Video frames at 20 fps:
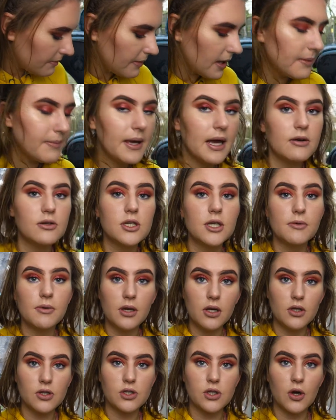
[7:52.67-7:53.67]
Maybe I'll do a
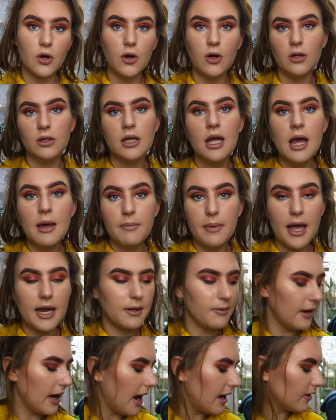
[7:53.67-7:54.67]
Lush haul. But
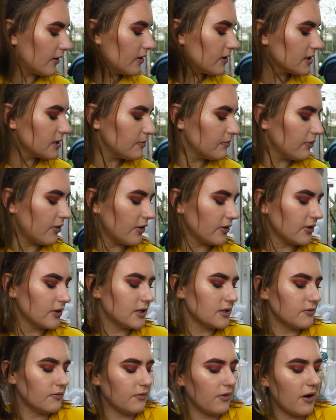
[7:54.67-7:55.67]
anyway, I got some
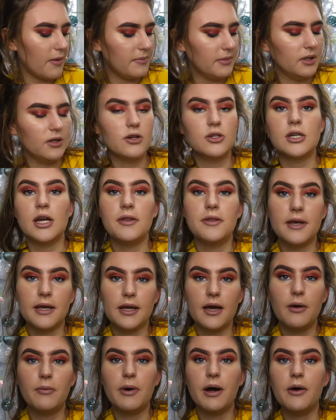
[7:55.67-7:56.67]
products from Lush. I
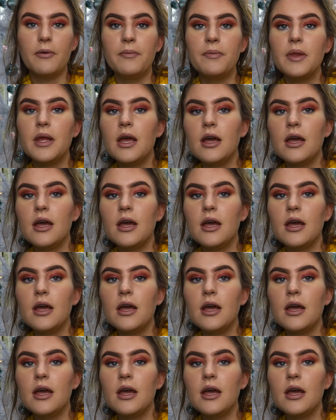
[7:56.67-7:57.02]
think I will.